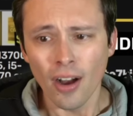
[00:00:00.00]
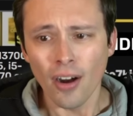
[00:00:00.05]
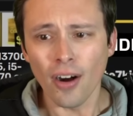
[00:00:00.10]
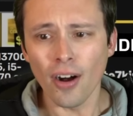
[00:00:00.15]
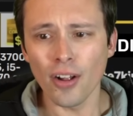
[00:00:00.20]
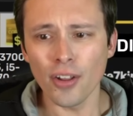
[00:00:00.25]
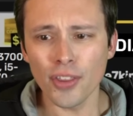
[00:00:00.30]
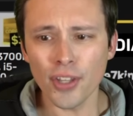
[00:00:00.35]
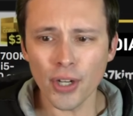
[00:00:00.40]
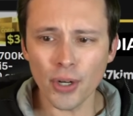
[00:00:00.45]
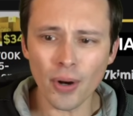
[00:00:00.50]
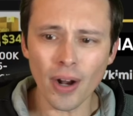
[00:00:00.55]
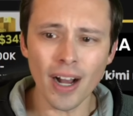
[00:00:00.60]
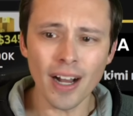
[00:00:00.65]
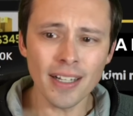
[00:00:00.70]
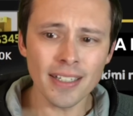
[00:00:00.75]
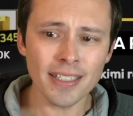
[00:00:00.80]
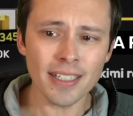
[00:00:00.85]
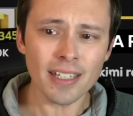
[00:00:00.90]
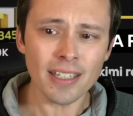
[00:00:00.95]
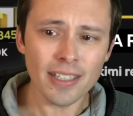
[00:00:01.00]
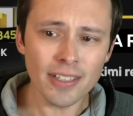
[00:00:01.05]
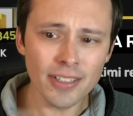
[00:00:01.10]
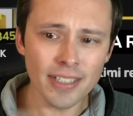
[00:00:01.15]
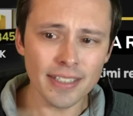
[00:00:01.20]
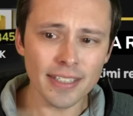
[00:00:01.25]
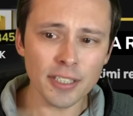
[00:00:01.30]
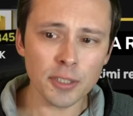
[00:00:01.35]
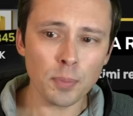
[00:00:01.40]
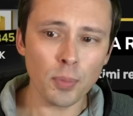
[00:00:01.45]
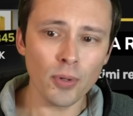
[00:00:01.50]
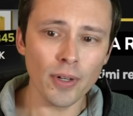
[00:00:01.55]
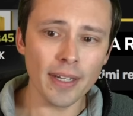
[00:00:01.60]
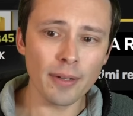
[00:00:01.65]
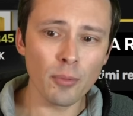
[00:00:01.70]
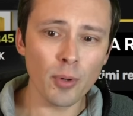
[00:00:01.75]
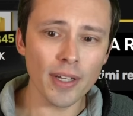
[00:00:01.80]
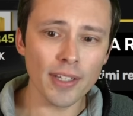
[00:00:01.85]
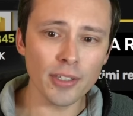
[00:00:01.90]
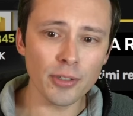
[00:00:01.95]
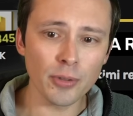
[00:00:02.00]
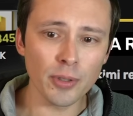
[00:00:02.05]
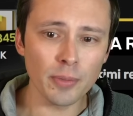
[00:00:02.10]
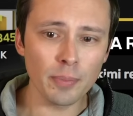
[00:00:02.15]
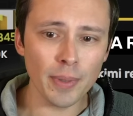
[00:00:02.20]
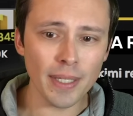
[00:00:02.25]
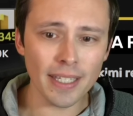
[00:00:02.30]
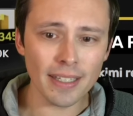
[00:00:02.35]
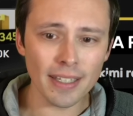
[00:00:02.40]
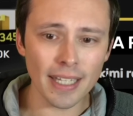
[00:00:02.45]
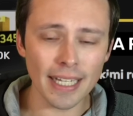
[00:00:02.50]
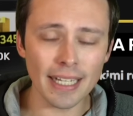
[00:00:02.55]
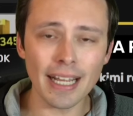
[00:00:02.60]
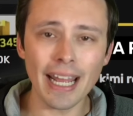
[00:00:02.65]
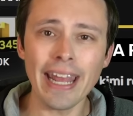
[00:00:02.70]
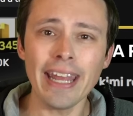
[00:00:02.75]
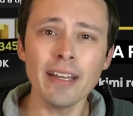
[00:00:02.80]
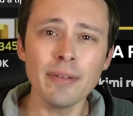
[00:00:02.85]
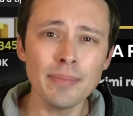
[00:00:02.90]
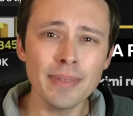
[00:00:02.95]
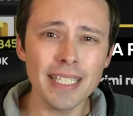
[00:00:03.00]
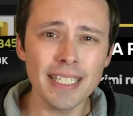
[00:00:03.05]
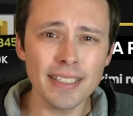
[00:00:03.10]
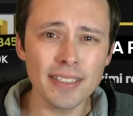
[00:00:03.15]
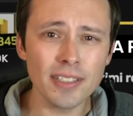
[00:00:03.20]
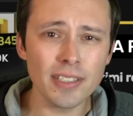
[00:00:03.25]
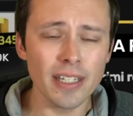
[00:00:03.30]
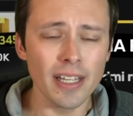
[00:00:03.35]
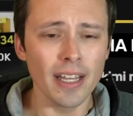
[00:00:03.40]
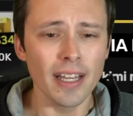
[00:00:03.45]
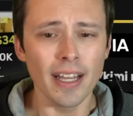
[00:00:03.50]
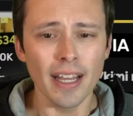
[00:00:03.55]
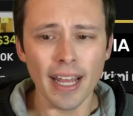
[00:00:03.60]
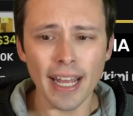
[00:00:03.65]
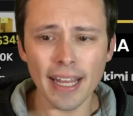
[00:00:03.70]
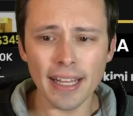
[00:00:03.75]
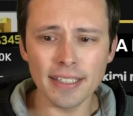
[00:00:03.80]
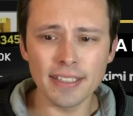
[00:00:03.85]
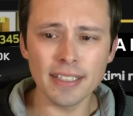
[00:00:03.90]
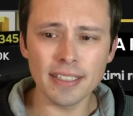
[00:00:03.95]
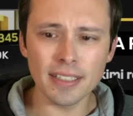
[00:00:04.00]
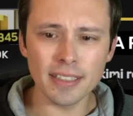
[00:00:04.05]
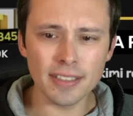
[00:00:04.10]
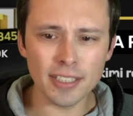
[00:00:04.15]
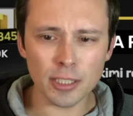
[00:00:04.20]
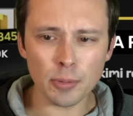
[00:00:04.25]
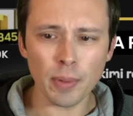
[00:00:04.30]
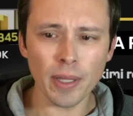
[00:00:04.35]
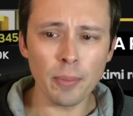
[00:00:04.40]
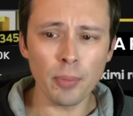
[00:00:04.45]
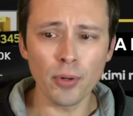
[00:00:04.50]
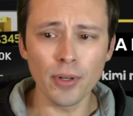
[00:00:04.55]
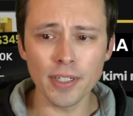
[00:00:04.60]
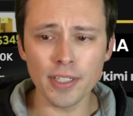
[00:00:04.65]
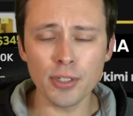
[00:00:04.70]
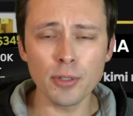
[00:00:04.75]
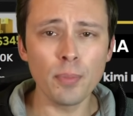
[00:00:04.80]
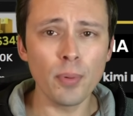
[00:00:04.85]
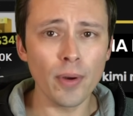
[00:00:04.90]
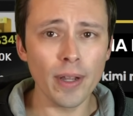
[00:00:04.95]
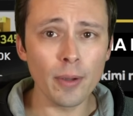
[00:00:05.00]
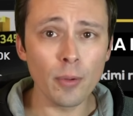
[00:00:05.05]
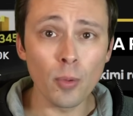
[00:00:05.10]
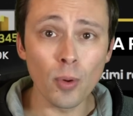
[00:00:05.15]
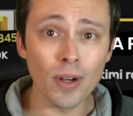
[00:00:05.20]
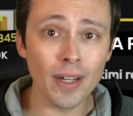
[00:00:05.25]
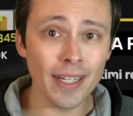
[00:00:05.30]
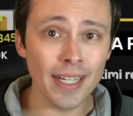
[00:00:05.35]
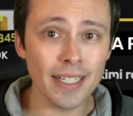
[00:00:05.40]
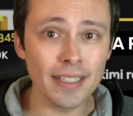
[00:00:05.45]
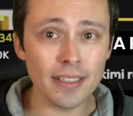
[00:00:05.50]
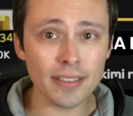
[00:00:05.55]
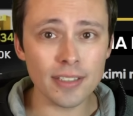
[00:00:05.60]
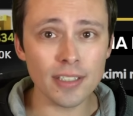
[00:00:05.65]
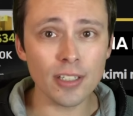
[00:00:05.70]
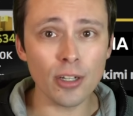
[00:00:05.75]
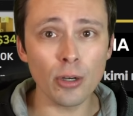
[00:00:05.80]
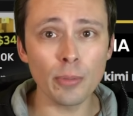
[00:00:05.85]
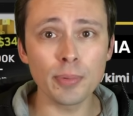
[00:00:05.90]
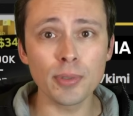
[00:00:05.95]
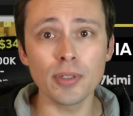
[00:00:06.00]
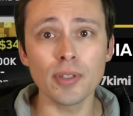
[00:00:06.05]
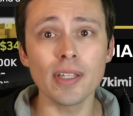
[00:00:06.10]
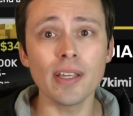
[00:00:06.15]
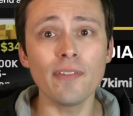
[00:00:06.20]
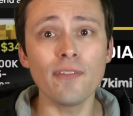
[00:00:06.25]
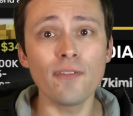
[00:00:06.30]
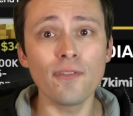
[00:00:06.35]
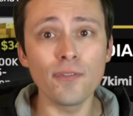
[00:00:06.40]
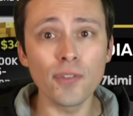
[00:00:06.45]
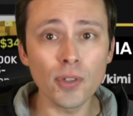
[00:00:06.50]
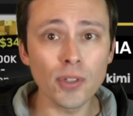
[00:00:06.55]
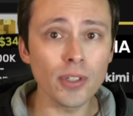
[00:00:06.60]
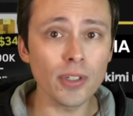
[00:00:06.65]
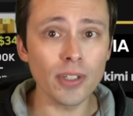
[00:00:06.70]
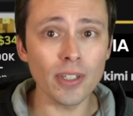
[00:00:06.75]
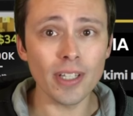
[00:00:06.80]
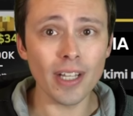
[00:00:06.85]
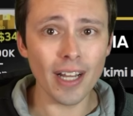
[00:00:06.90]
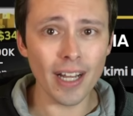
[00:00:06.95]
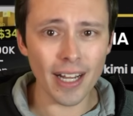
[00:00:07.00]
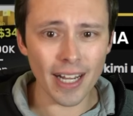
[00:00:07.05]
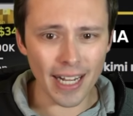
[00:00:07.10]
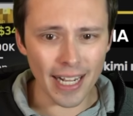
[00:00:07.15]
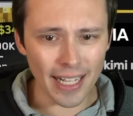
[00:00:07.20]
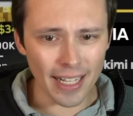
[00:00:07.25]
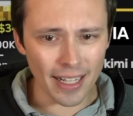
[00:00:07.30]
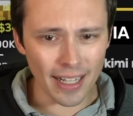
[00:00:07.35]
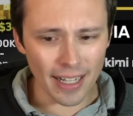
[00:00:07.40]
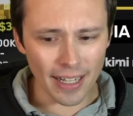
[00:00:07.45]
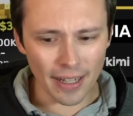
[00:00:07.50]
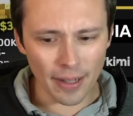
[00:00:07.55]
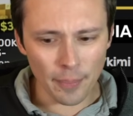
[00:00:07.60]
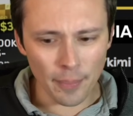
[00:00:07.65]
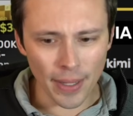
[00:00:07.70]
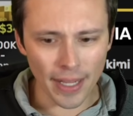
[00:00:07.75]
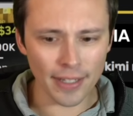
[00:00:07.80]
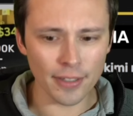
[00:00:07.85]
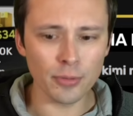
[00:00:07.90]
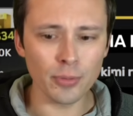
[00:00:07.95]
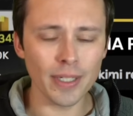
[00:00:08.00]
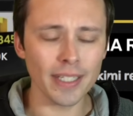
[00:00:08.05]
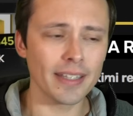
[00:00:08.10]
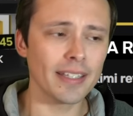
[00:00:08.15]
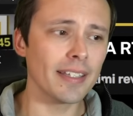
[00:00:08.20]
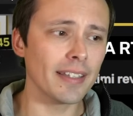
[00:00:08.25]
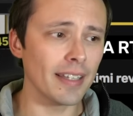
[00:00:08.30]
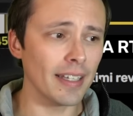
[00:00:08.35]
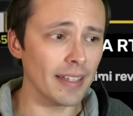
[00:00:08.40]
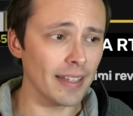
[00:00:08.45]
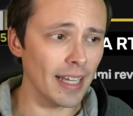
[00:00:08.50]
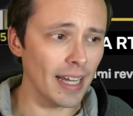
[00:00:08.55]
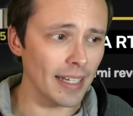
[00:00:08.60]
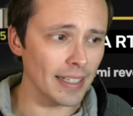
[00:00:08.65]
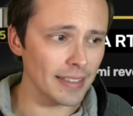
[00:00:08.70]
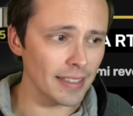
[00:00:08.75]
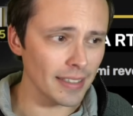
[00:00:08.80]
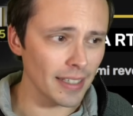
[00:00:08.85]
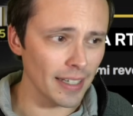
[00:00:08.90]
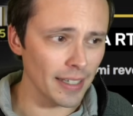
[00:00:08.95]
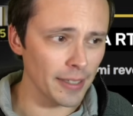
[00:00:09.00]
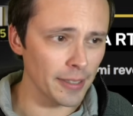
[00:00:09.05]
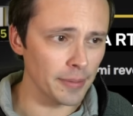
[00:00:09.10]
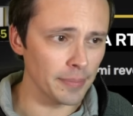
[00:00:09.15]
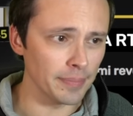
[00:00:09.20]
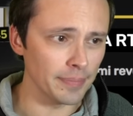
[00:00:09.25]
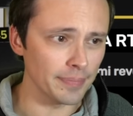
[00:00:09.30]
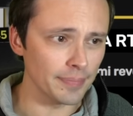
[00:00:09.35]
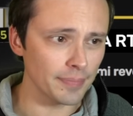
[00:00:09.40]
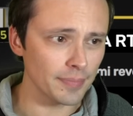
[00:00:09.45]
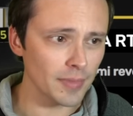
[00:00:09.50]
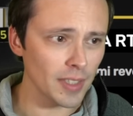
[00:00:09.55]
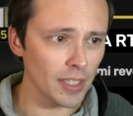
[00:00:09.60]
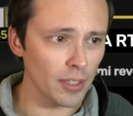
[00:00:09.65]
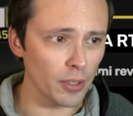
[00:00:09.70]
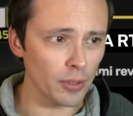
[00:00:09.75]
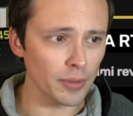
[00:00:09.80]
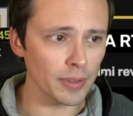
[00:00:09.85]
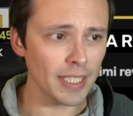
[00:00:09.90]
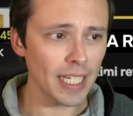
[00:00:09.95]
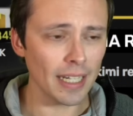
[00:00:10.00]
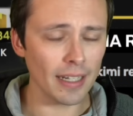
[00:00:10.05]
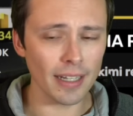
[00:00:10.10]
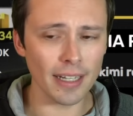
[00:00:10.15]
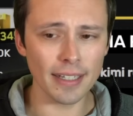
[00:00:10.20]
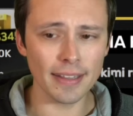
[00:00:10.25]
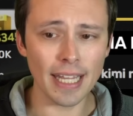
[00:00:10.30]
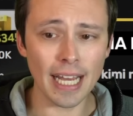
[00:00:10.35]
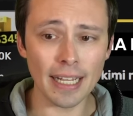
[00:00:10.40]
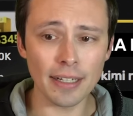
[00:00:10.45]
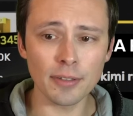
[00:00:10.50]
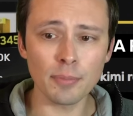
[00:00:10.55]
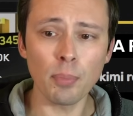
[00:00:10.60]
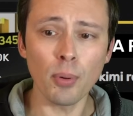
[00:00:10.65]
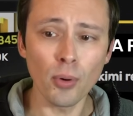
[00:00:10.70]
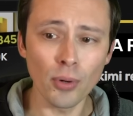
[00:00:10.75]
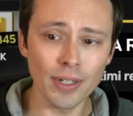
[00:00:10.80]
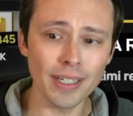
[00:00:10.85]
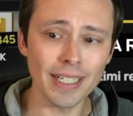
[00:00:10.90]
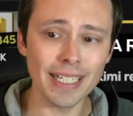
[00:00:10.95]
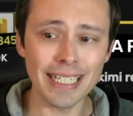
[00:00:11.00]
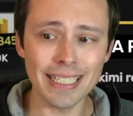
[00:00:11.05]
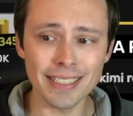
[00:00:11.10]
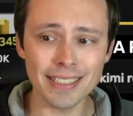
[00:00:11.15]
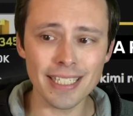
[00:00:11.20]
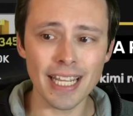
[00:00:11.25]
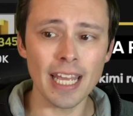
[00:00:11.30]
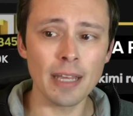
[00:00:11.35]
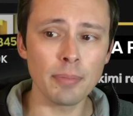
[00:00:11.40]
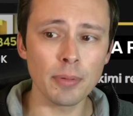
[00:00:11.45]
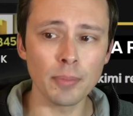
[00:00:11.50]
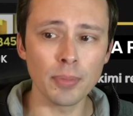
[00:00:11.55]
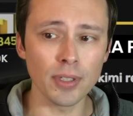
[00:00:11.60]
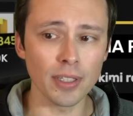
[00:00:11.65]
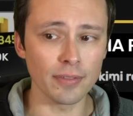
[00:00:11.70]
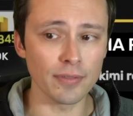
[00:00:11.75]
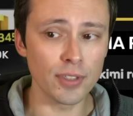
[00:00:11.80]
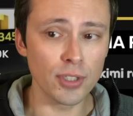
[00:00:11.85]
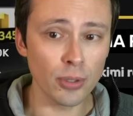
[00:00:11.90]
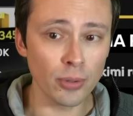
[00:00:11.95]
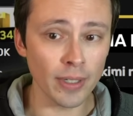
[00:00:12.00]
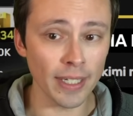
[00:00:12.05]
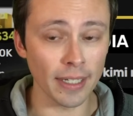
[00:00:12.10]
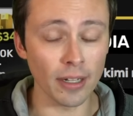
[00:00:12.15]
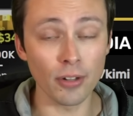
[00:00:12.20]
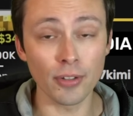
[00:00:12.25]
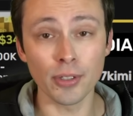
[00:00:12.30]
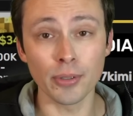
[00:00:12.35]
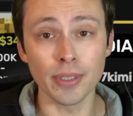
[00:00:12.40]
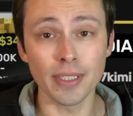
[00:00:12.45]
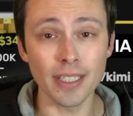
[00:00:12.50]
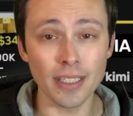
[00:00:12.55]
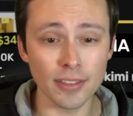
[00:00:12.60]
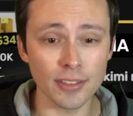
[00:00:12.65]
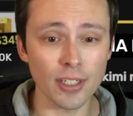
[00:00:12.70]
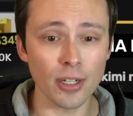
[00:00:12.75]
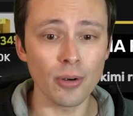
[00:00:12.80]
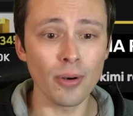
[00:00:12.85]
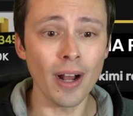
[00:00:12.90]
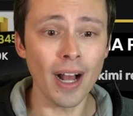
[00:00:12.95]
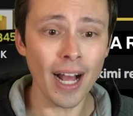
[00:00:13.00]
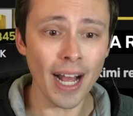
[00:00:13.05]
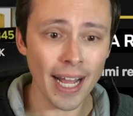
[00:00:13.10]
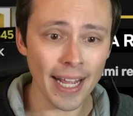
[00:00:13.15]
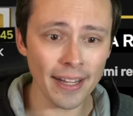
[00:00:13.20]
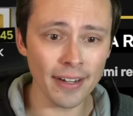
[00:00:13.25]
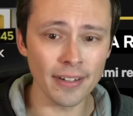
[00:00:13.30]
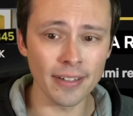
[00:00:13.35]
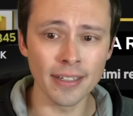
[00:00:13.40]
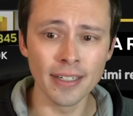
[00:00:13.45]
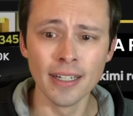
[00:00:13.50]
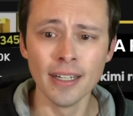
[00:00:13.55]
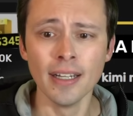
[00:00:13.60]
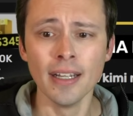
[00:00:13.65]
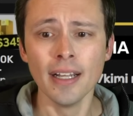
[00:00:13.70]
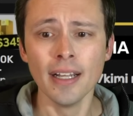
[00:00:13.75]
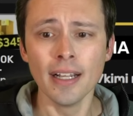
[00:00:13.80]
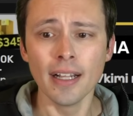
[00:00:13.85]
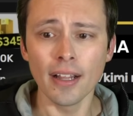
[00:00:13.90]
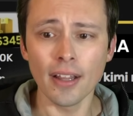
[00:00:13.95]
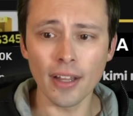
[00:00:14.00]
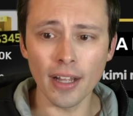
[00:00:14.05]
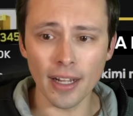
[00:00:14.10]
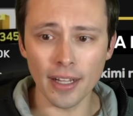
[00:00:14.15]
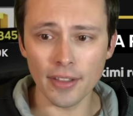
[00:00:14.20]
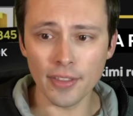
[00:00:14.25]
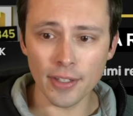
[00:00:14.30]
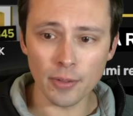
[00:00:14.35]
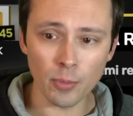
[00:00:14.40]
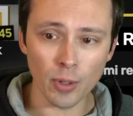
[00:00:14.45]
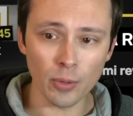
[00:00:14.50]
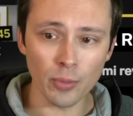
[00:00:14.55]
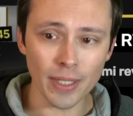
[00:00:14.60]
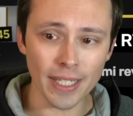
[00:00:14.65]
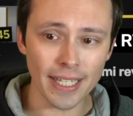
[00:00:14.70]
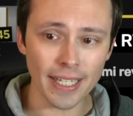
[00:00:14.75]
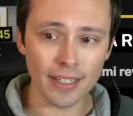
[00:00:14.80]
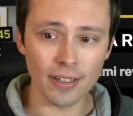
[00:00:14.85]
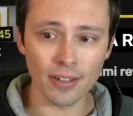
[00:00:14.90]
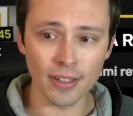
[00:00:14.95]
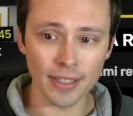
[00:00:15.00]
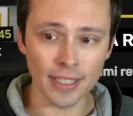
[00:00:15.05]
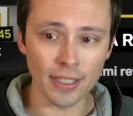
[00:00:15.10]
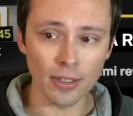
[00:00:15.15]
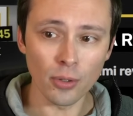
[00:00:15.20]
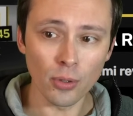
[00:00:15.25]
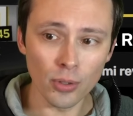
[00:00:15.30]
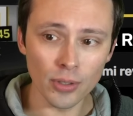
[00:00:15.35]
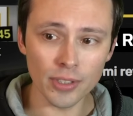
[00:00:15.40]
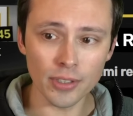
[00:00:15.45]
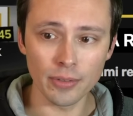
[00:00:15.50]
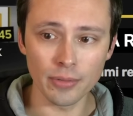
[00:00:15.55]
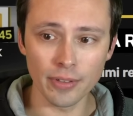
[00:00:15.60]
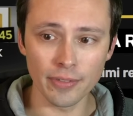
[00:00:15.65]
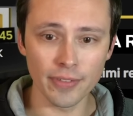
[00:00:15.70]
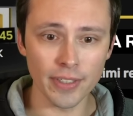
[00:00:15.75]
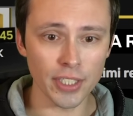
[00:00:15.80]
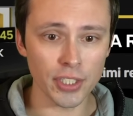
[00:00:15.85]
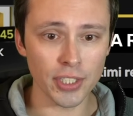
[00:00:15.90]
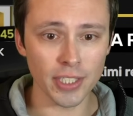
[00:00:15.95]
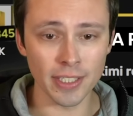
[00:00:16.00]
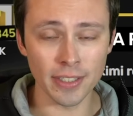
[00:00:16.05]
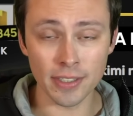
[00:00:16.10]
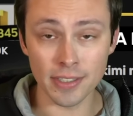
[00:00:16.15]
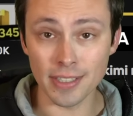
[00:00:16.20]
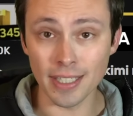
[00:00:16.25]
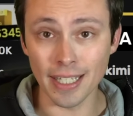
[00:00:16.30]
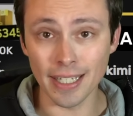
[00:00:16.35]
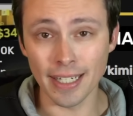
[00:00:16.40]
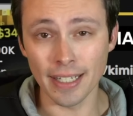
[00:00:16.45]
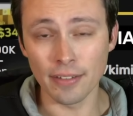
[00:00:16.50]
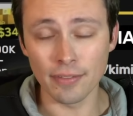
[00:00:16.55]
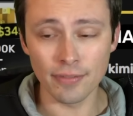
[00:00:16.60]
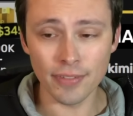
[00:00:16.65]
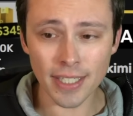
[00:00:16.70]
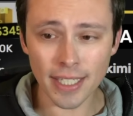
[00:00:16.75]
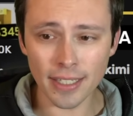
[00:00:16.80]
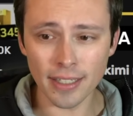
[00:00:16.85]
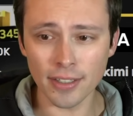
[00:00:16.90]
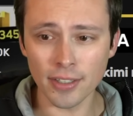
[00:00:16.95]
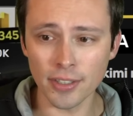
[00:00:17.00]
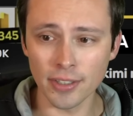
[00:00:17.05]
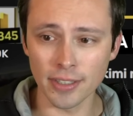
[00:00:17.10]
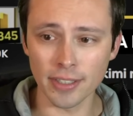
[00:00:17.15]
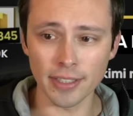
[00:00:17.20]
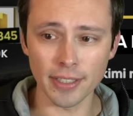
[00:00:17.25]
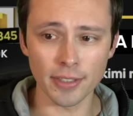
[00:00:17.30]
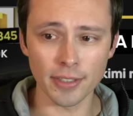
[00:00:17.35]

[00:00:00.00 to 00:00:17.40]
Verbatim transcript: Although unclear at this point whether it would be like AMD's DisplayPort 2.1 doesn't go up to the full uh, uh, bandwidth that that um, you know uh, that port is capable of doing, although it does go higher uh, than what we get on the older revisions that NVIDIA currently